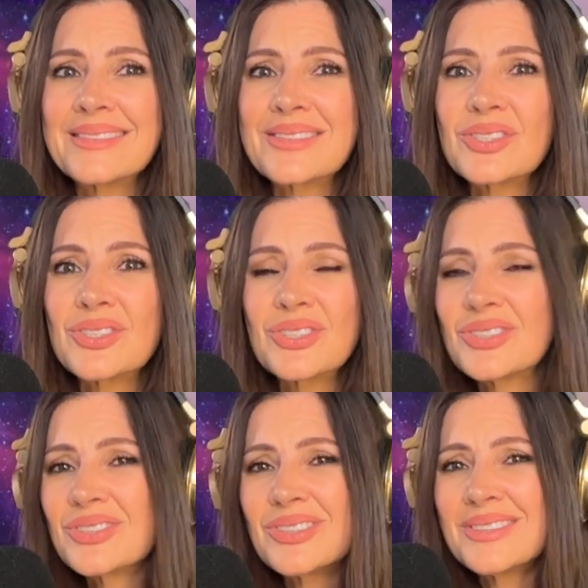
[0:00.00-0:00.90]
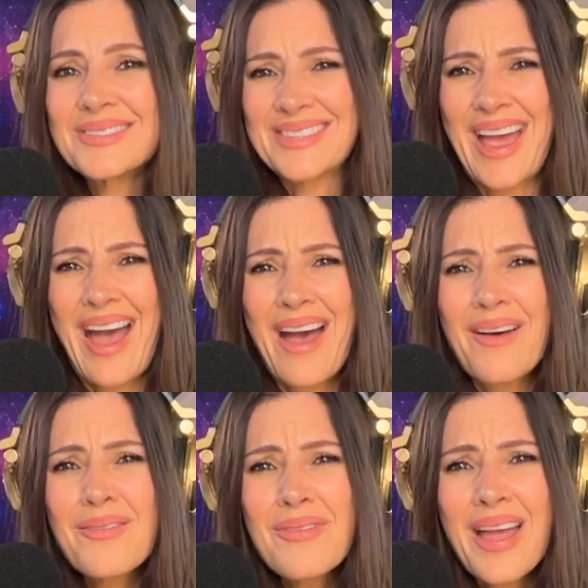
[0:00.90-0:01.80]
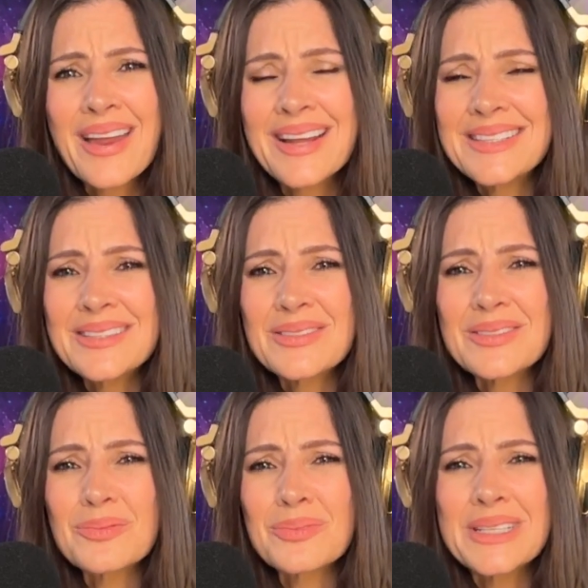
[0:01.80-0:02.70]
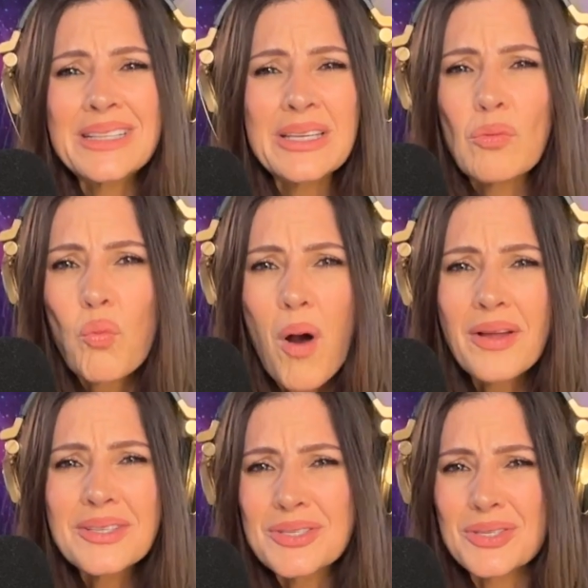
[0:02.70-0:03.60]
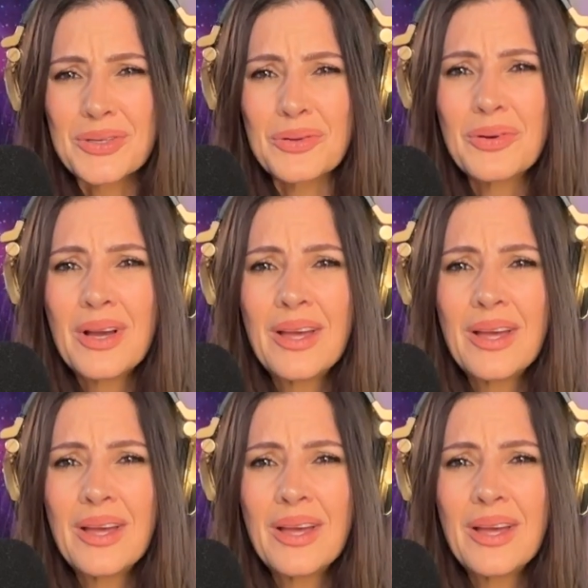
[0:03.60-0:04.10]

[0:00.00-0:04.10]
shouldn't have, and I didn't really want to,